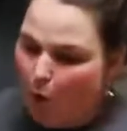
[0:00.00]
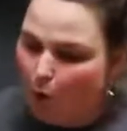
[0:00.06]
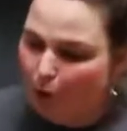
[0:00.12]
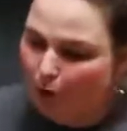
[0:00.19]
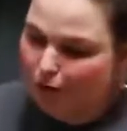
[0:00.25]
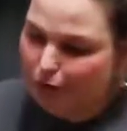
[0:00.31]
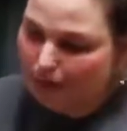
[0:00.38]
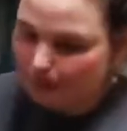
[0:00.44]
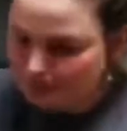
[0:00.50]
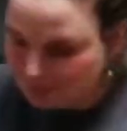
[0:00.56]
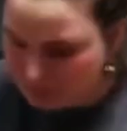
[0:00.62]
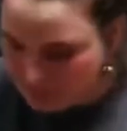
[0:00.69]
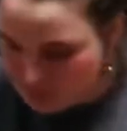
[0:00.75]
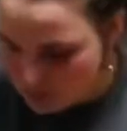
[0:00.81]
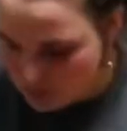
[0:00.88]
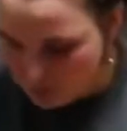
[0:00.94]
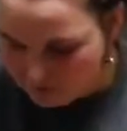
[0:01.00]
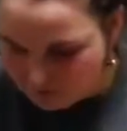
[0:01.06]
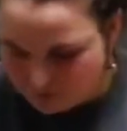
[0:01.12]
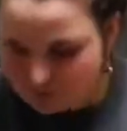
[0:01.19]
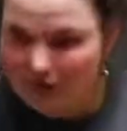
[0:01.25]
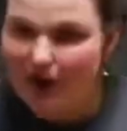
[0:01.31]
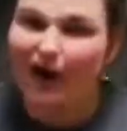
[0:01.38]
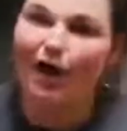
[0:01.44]
world,
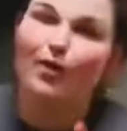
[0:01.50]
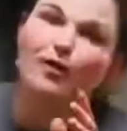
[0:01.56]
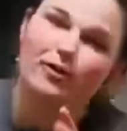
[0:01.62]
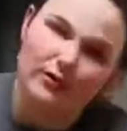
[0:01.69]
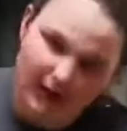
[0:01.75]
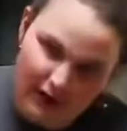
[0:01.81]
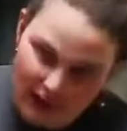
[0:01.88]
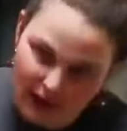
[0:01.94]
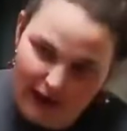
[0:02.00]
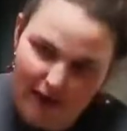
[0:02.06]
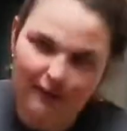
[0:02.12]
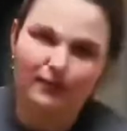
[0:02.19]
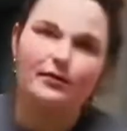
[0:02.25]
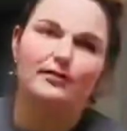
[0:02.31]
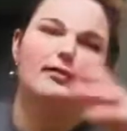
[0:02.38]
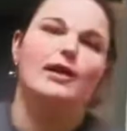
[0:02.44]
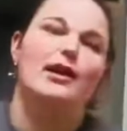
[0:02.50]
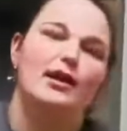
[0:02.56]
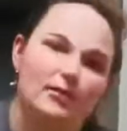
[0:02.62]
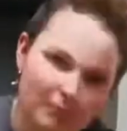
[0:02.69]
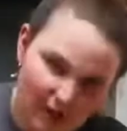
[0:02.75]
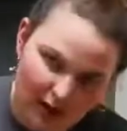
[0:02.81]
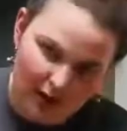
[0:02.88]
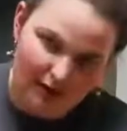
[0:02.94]
other than Aiden and
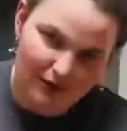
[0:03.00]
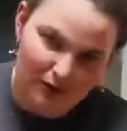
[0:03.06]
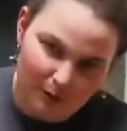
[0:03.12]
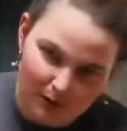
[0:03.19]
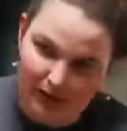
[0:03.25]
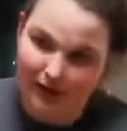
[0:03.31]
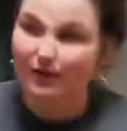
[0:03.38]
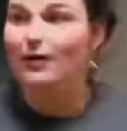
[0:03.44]
my husband